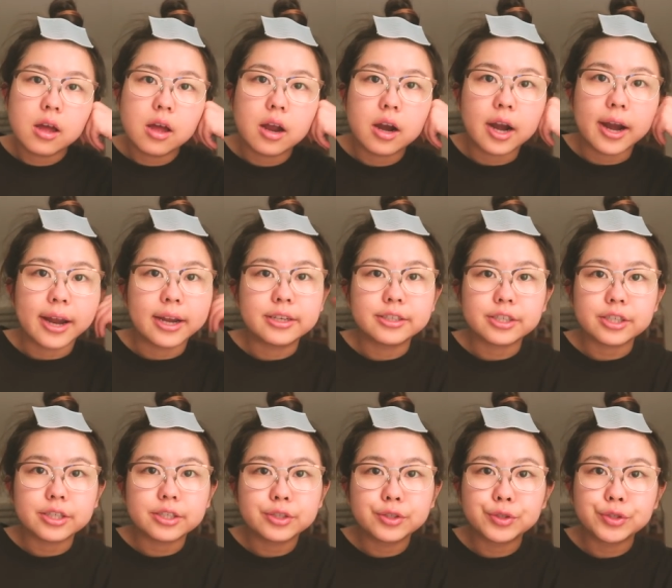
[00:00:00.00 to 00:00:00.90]
All right,
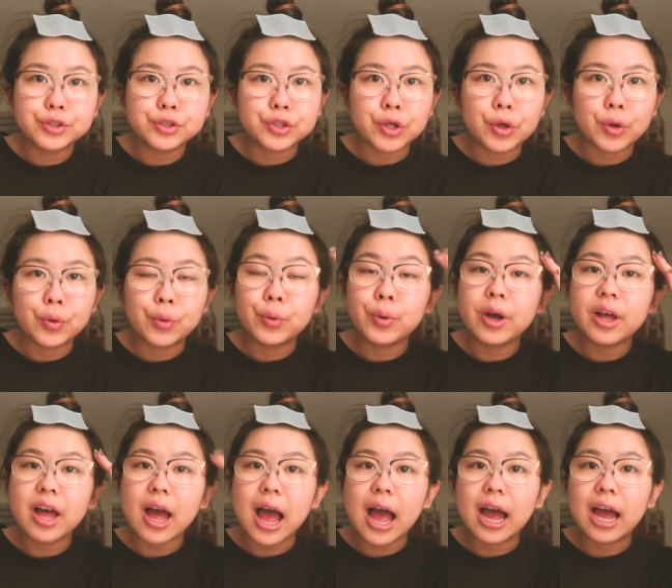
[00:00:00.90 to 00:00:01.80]

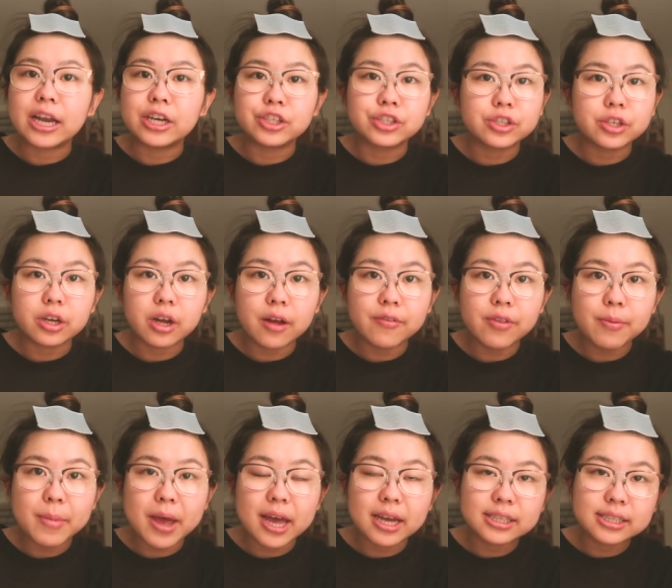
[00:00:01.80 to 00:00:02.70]
so I just took off
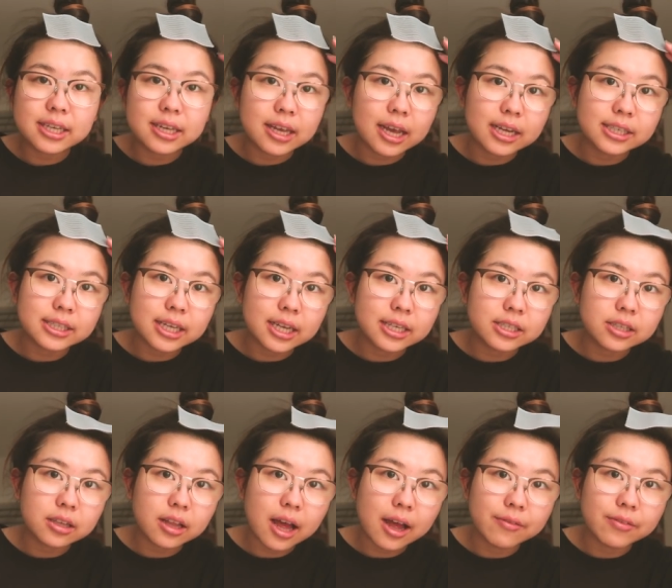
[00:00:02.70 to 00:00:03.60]
the mask. Yes, I
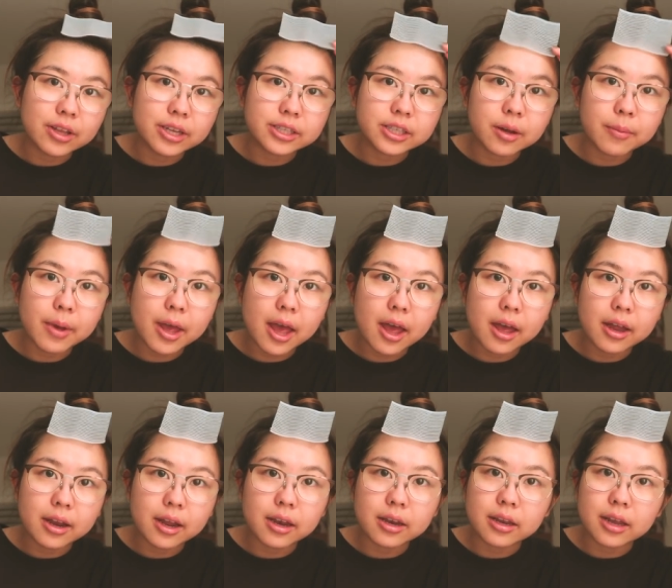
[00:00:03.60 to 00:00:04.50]
still have this on my
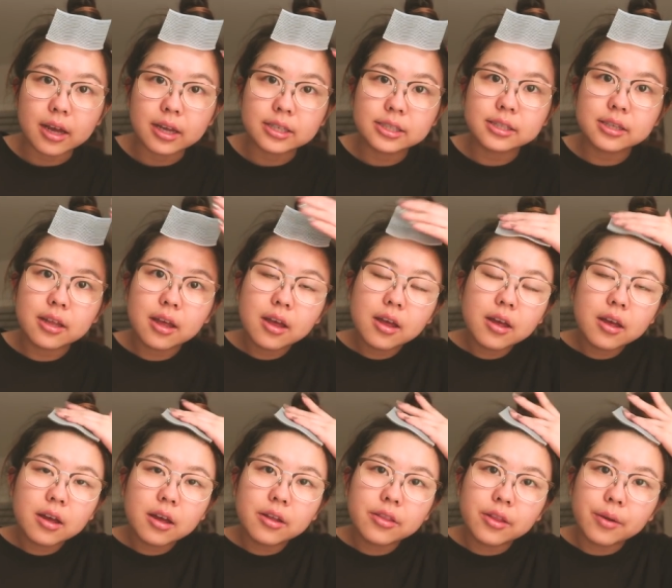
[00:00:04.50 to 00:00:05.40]
head, and yes,
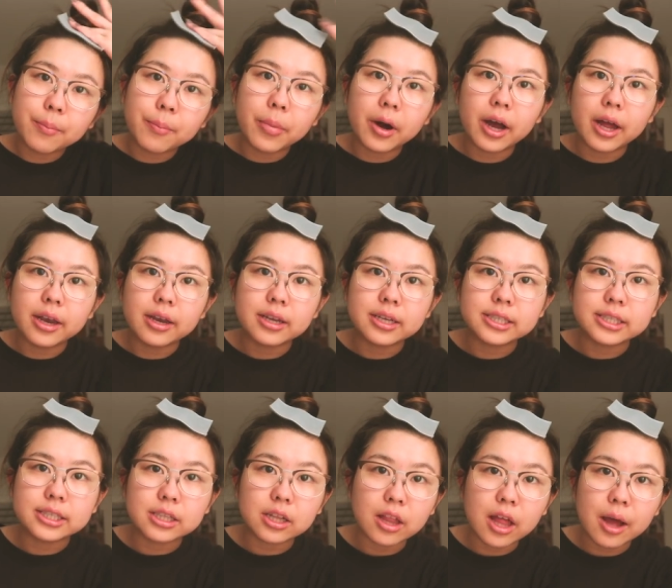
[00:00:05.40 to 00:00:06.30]
the bun
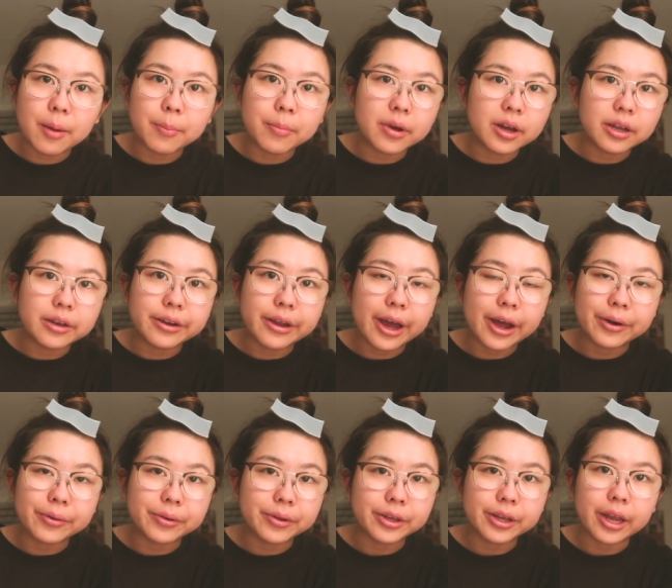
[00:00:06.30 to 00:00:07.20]
is still up, but I
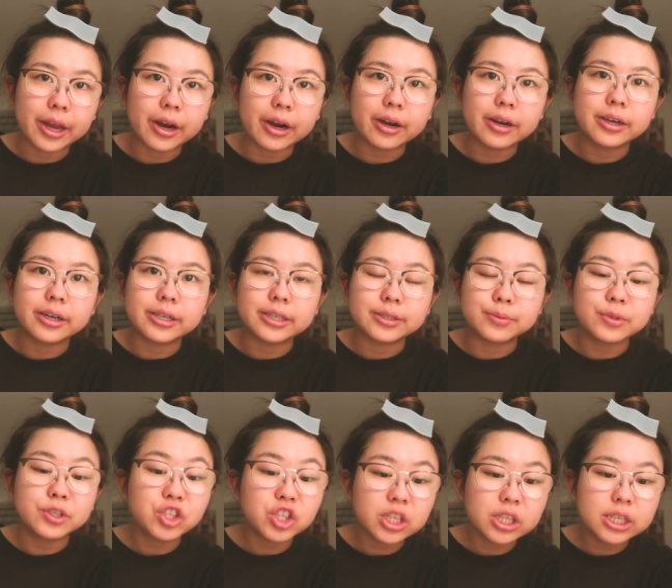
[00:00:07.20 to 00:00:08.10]
don't really care because
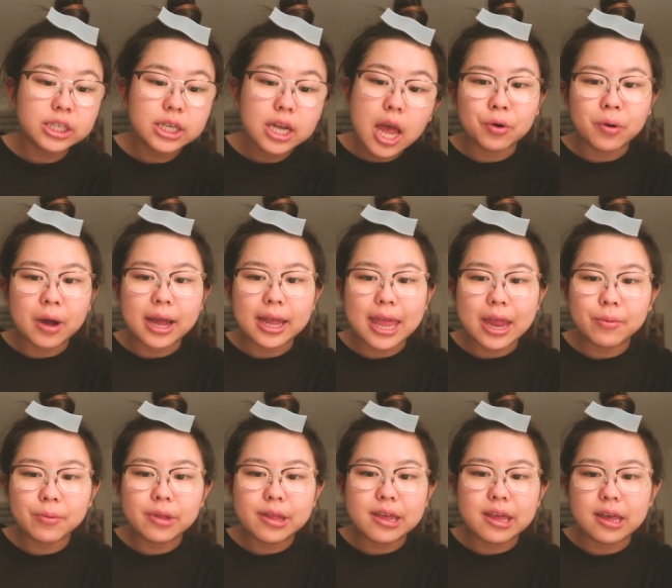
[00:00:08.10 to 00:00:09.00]
we chillin'. So I
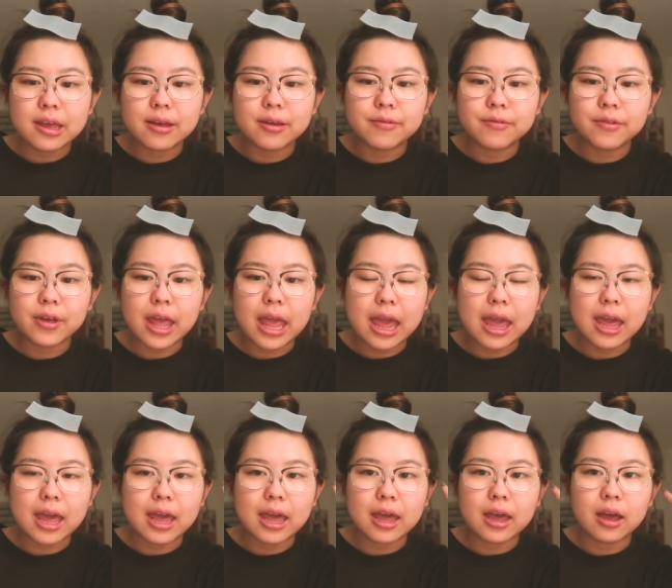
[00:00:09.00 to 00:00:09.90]
can't really give
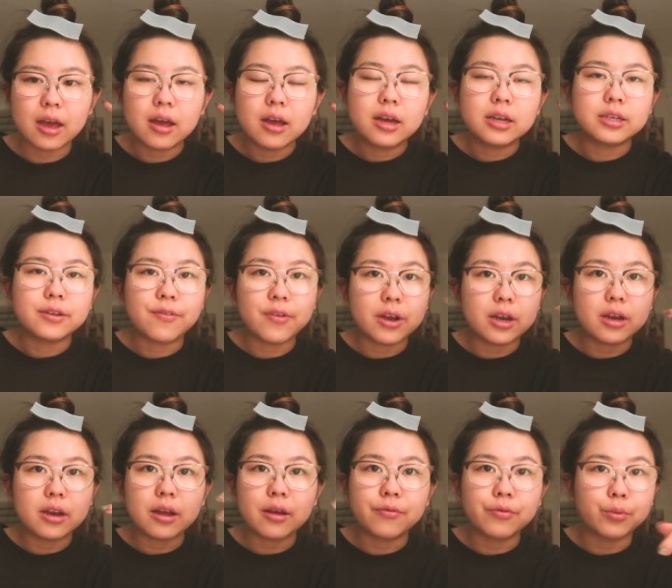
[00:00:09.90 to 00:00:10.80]
a
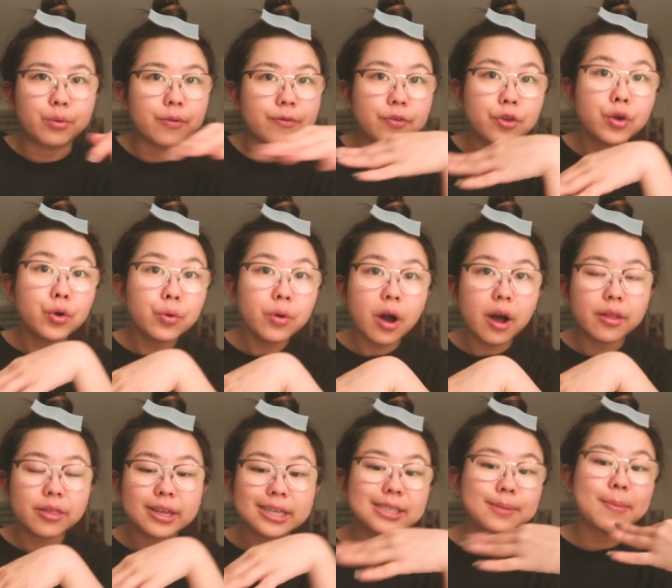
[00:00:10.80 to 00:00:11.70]
definitive review
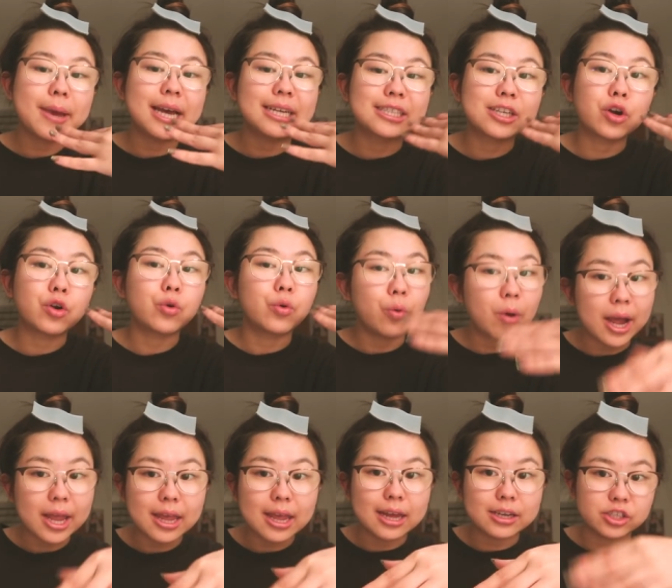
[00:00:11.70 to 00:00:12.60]
on this mask
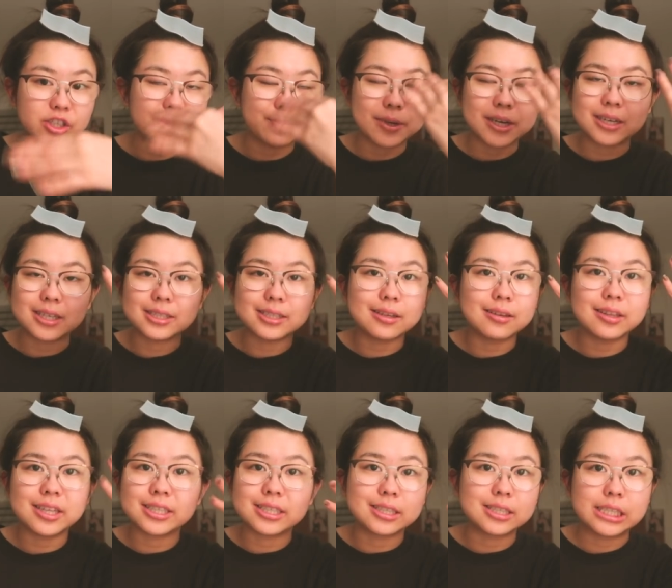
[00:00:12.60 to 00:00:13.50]
quite yet just because
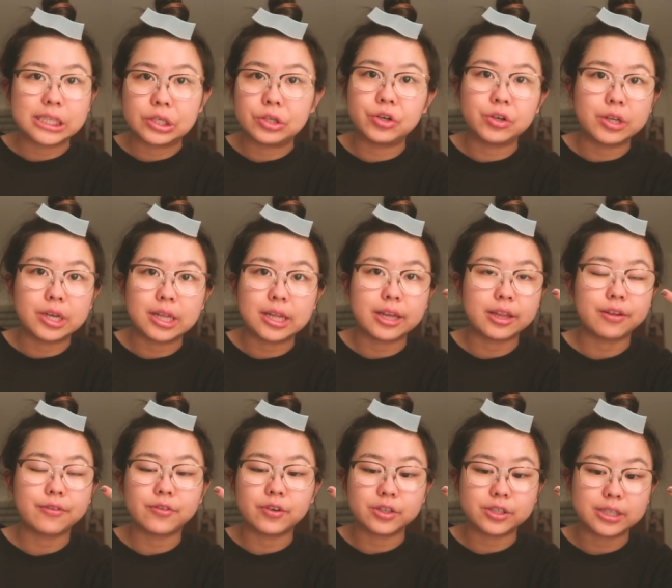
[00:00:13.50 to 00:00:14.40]
this is literally
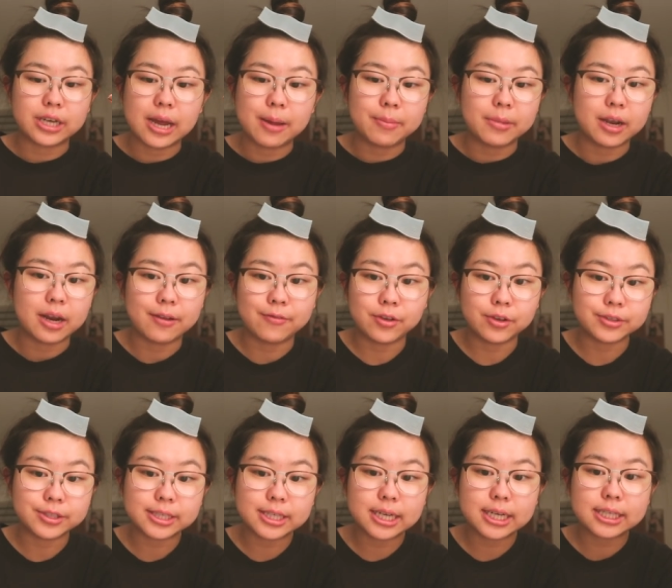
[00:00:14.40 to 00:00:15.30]
like the first time that I've
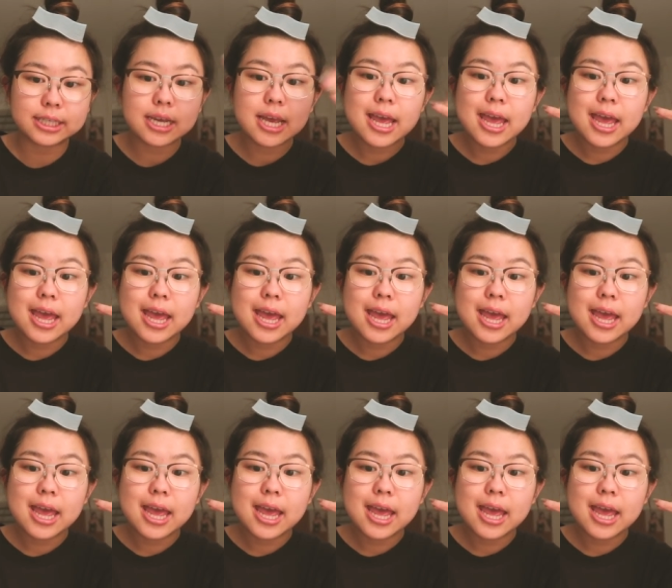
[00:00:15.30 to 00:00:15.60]
used it